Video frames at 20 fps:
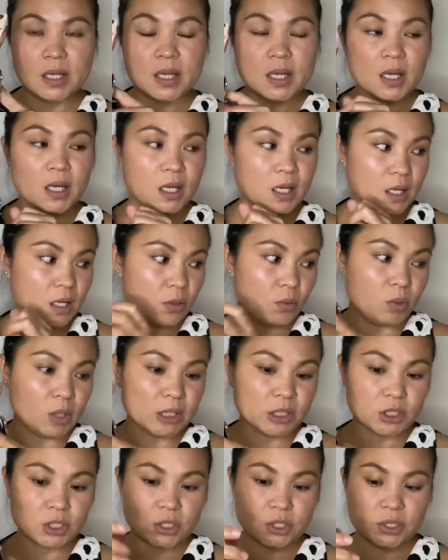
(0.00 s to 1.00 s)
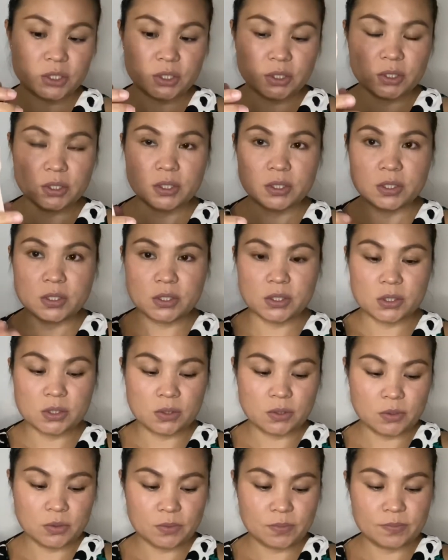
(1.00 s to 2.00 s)
iWatch,
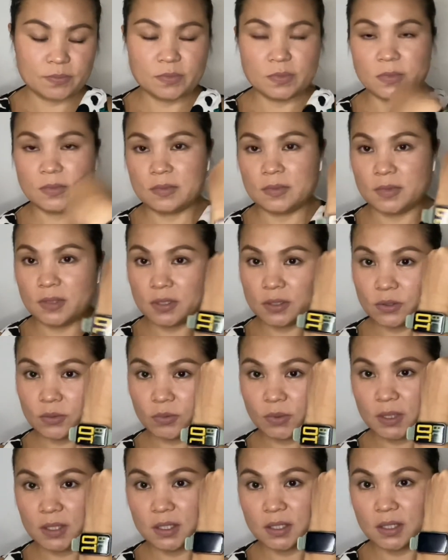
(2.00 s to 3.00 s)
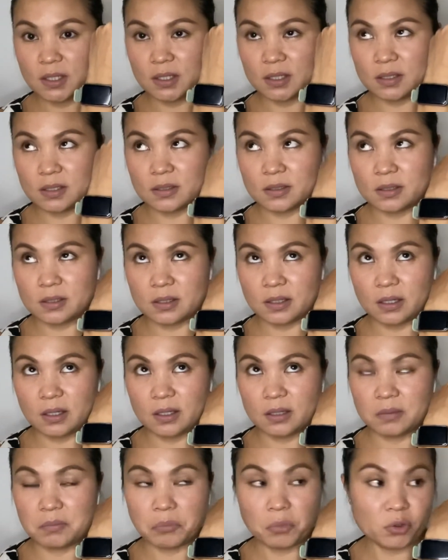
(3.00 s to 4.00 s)
so this one has
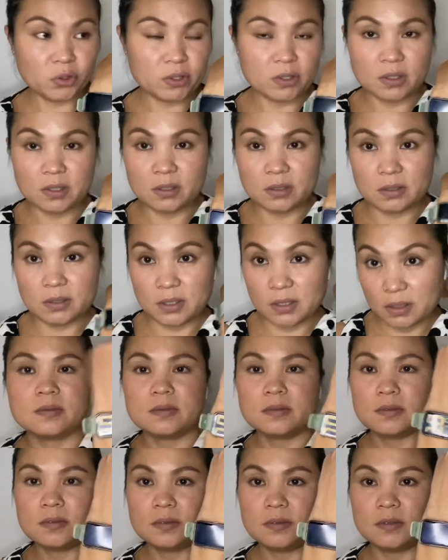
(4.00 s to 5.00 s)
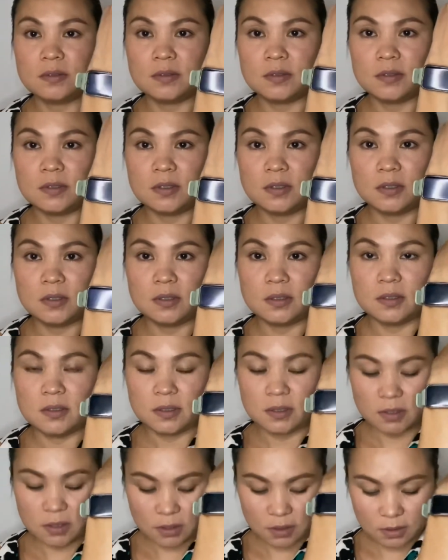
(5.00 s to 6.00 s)
like more than enough,
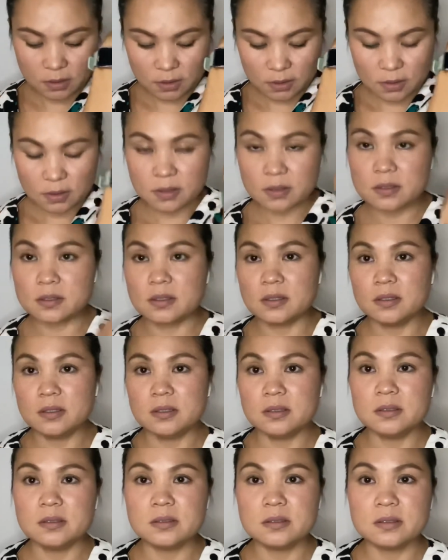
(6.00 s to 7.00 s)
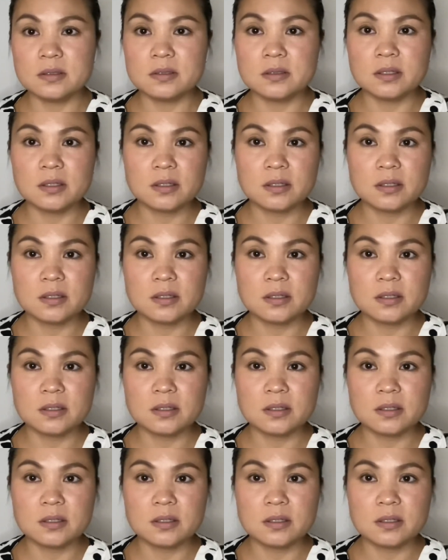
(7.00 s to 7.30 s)
like this. And